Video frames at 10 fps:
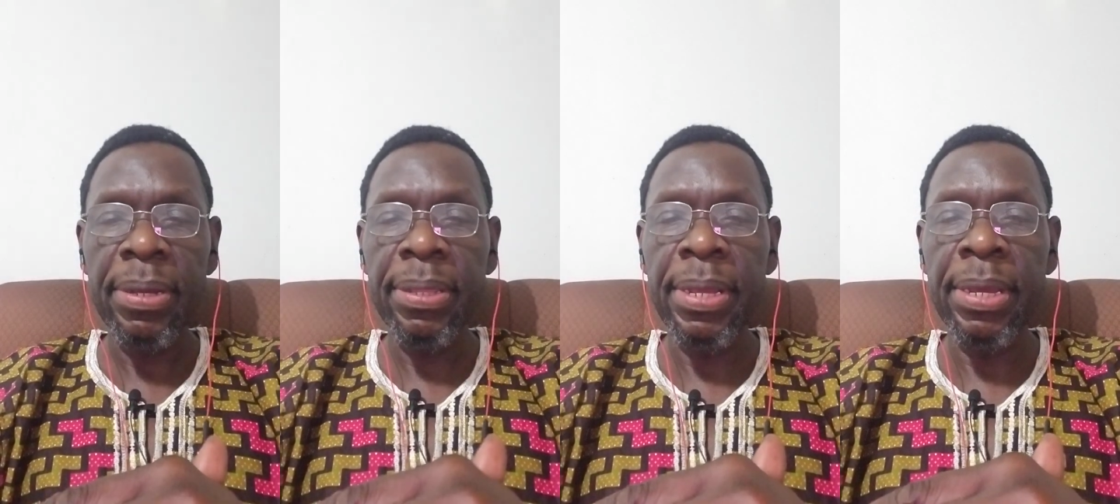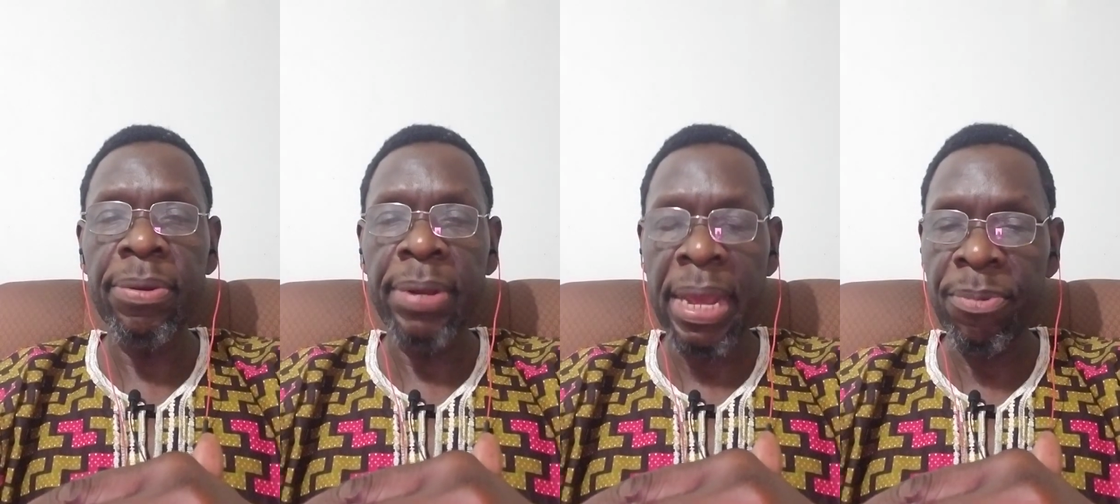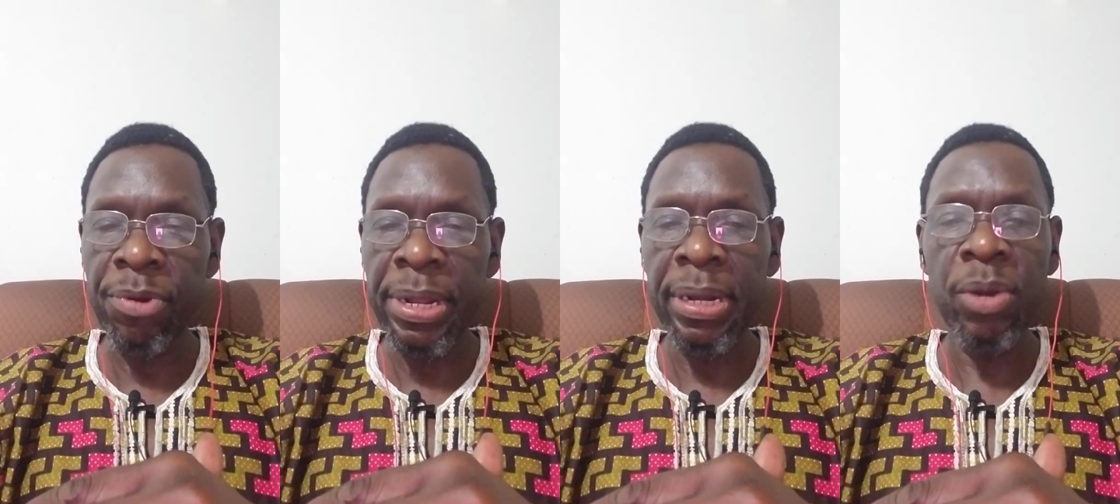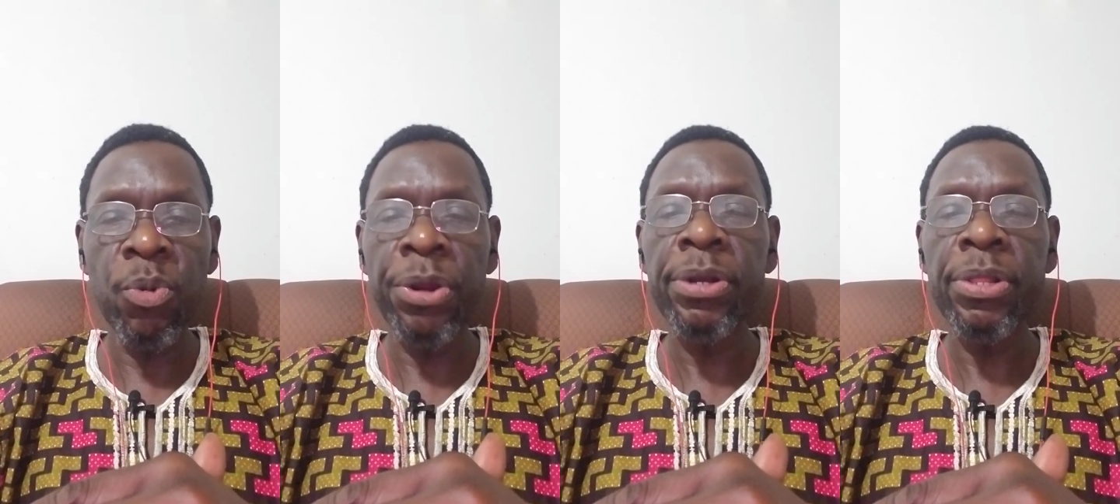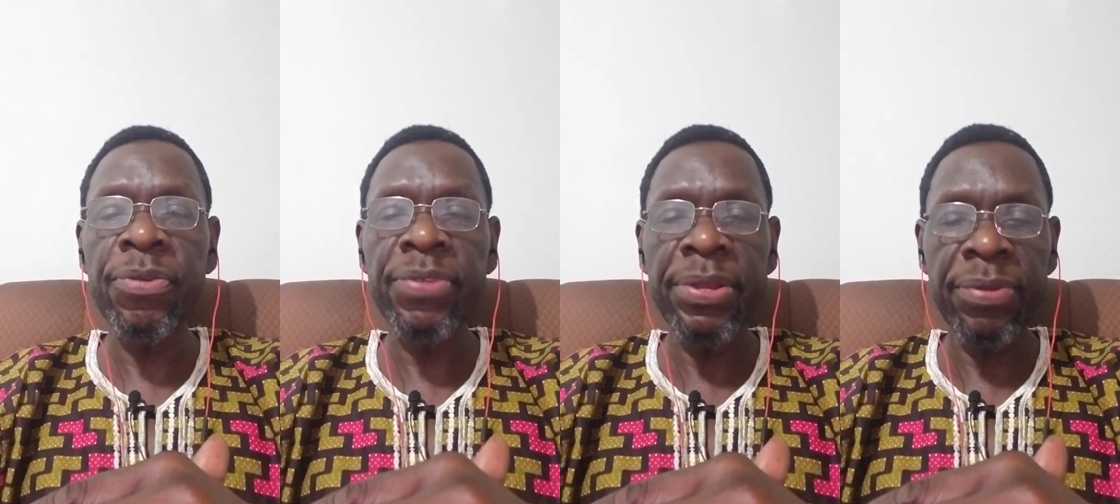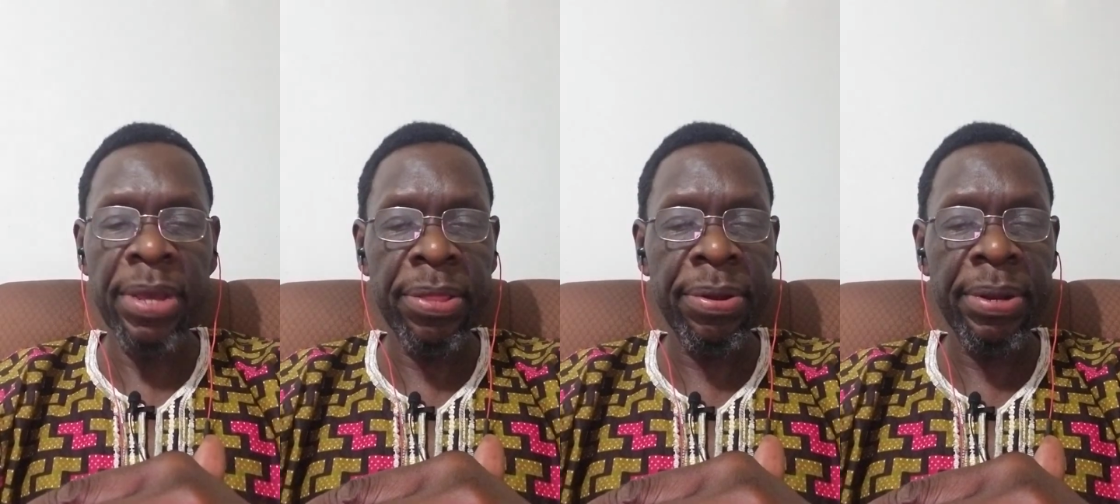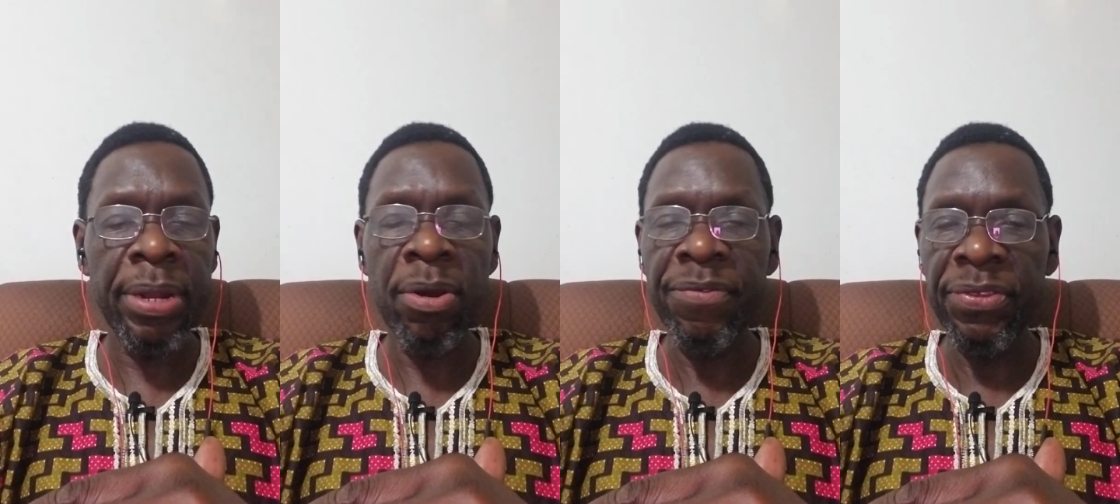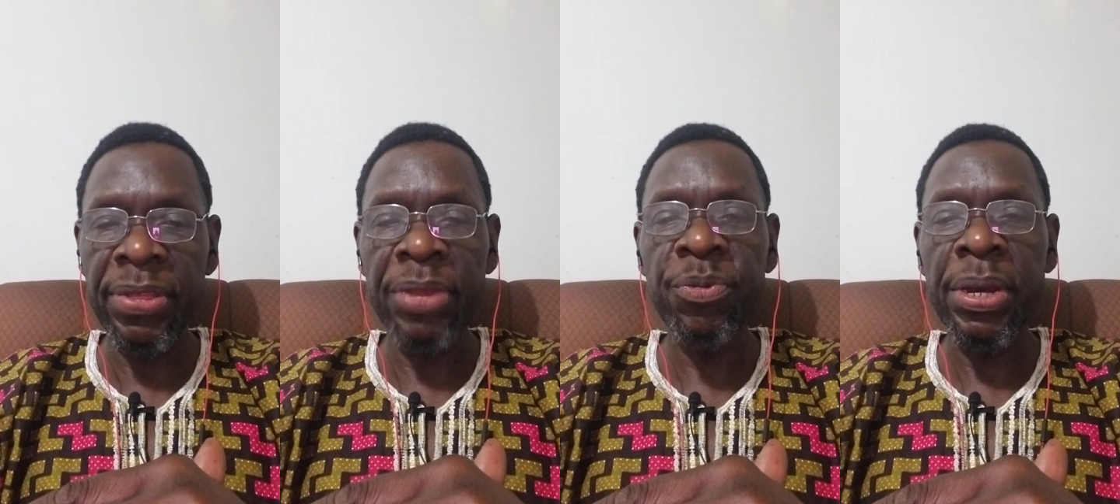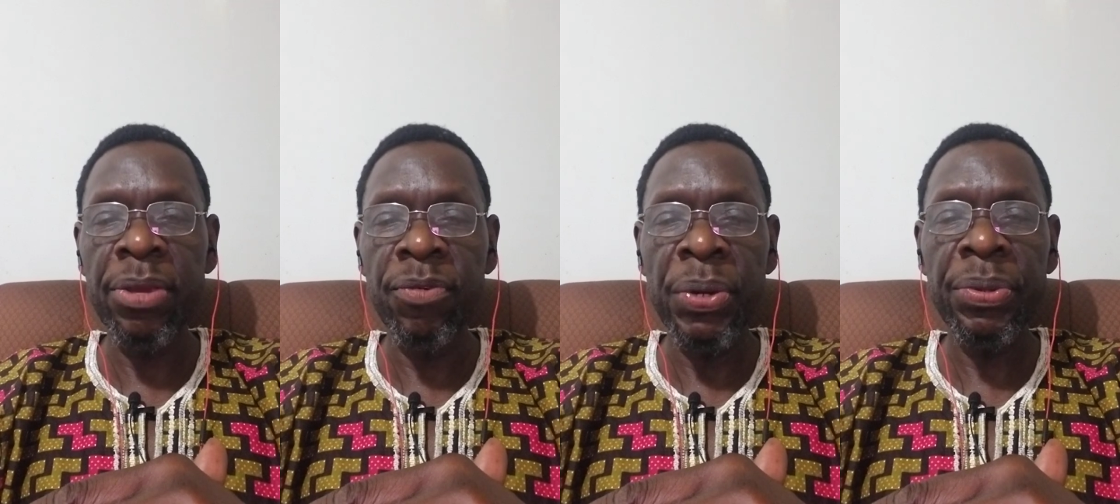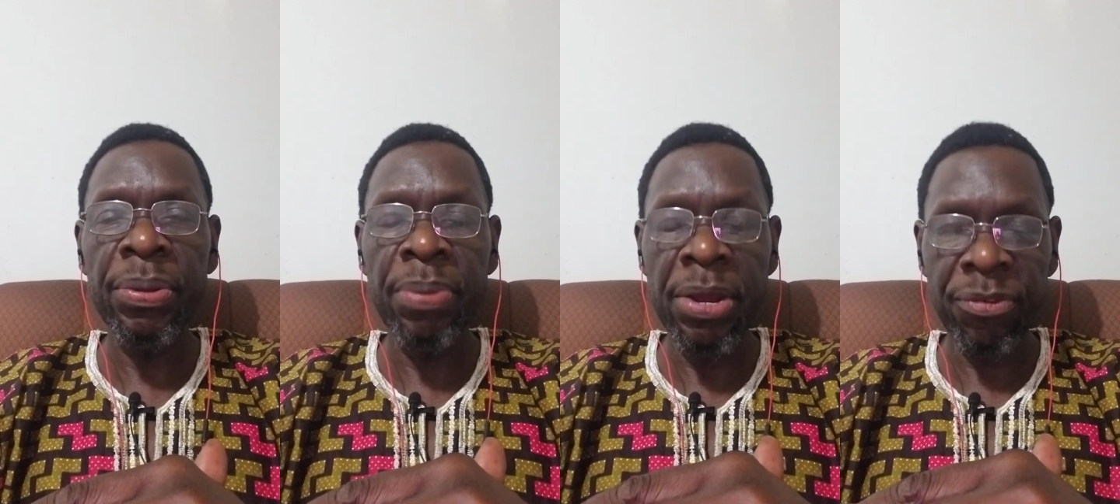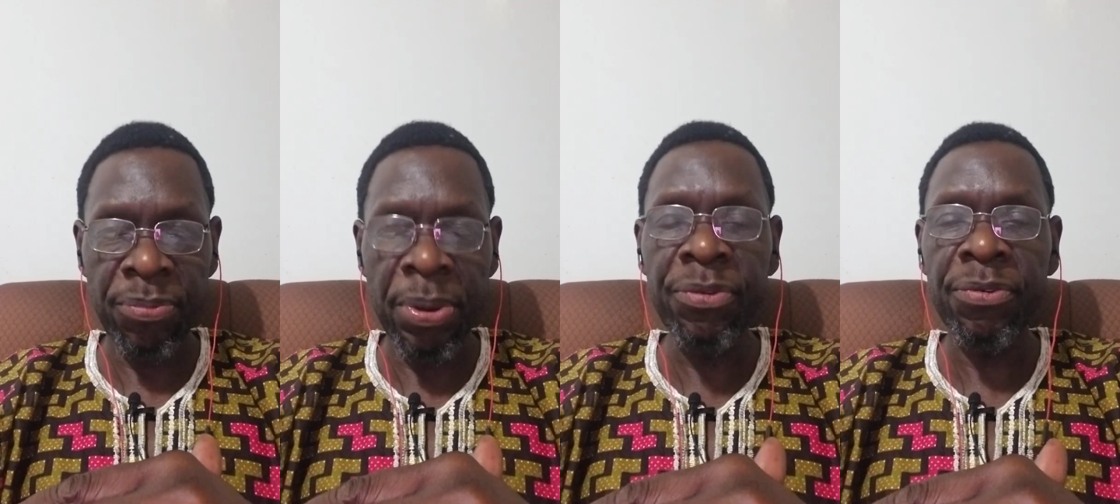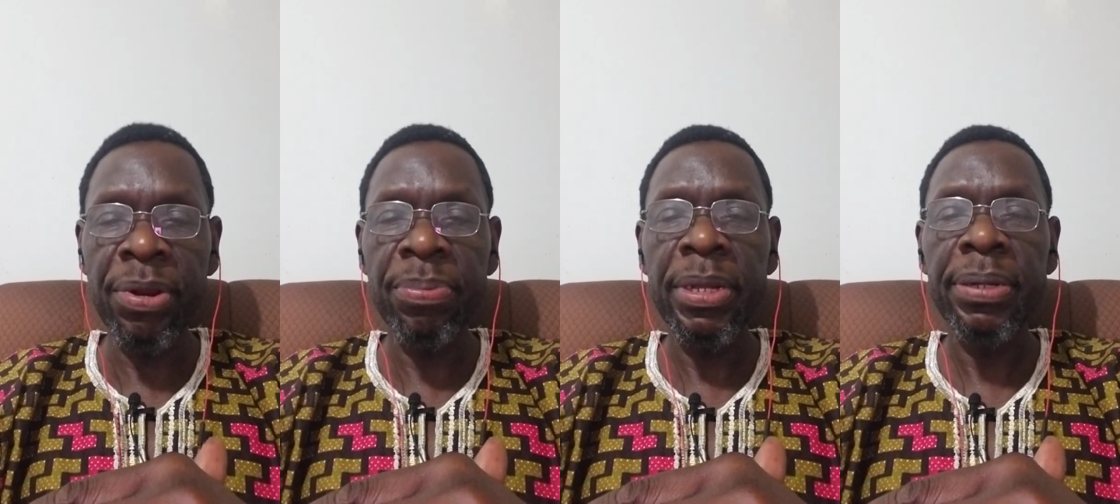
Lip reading: They collaborated and worked closely together, and obviously that's why he wrote the postscript.